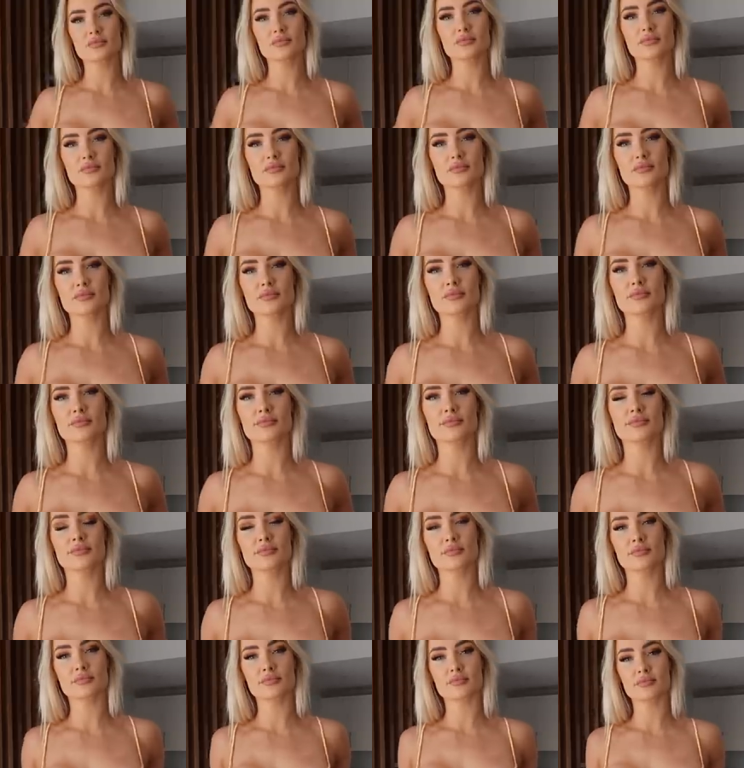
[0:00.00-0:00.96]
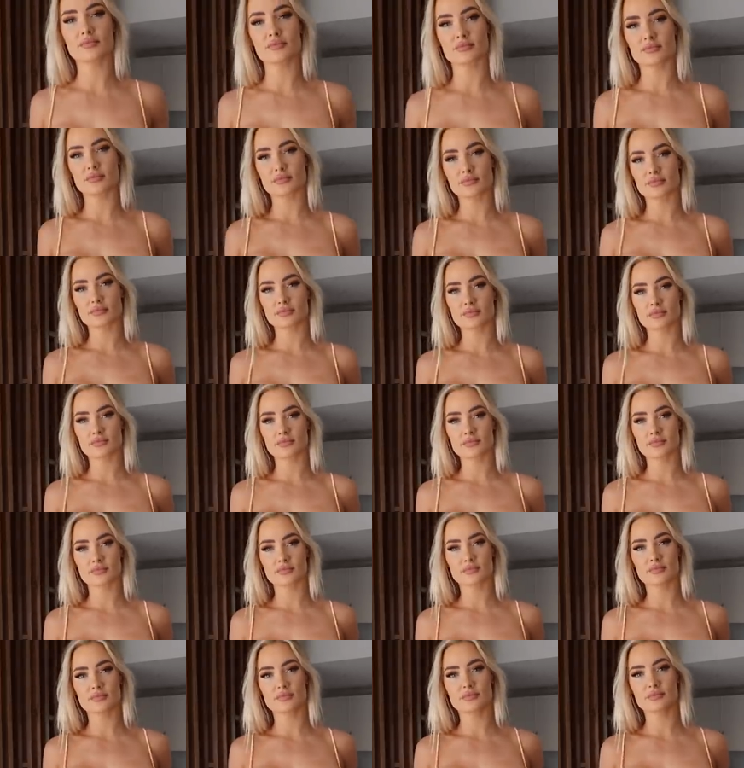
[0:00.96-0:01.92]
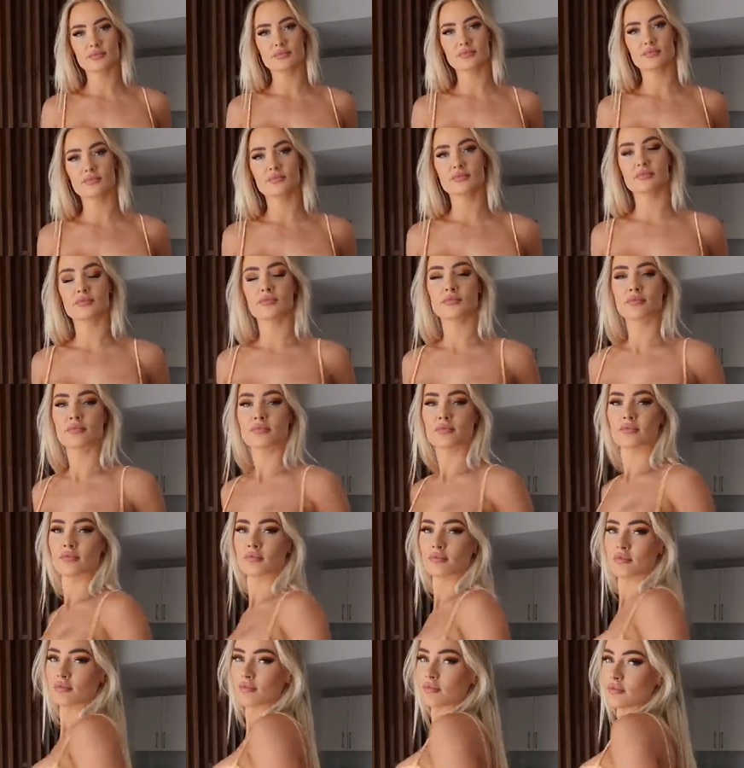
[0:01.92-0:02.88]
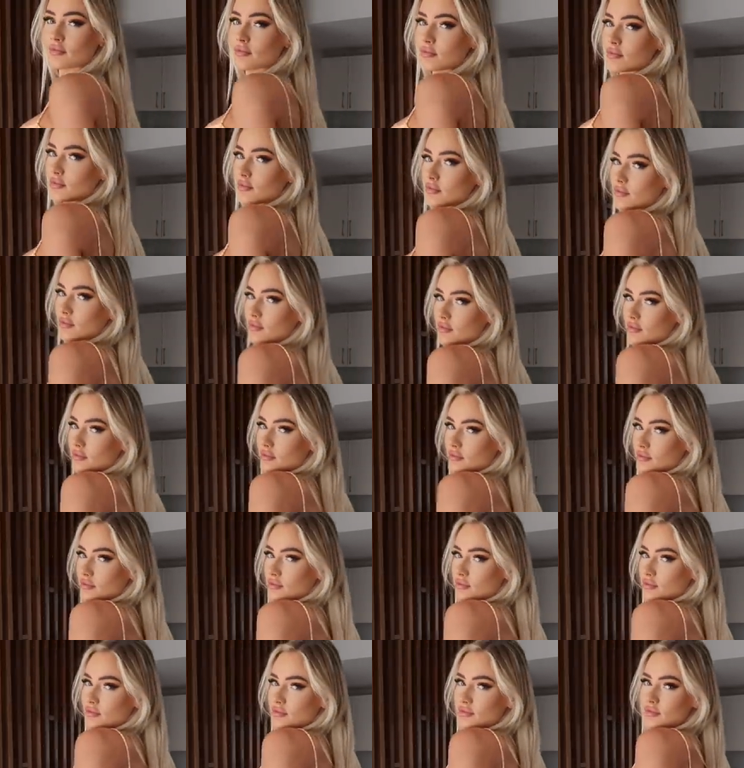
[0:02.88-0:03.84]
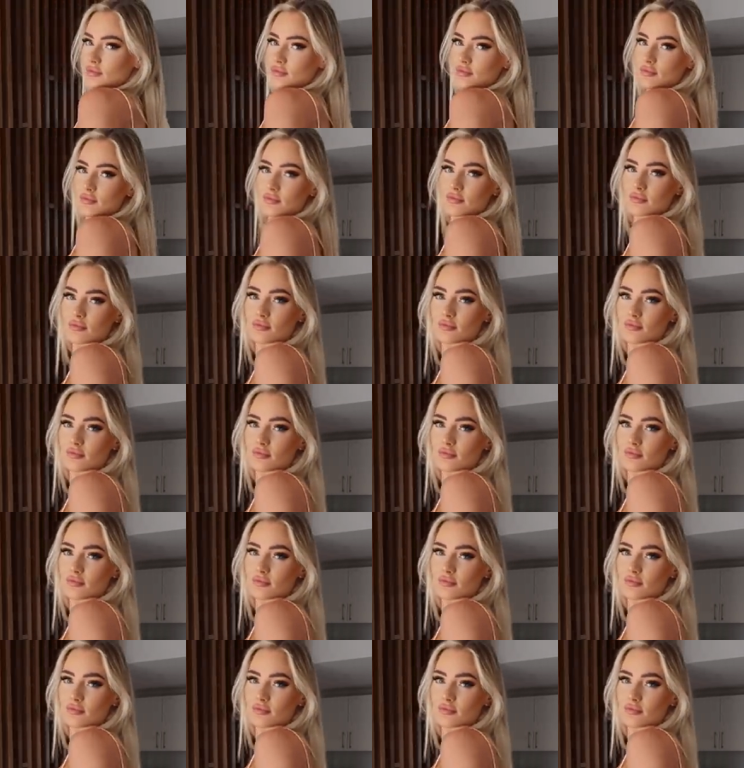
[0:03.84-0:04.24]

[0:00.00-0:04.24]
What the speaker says: (silence)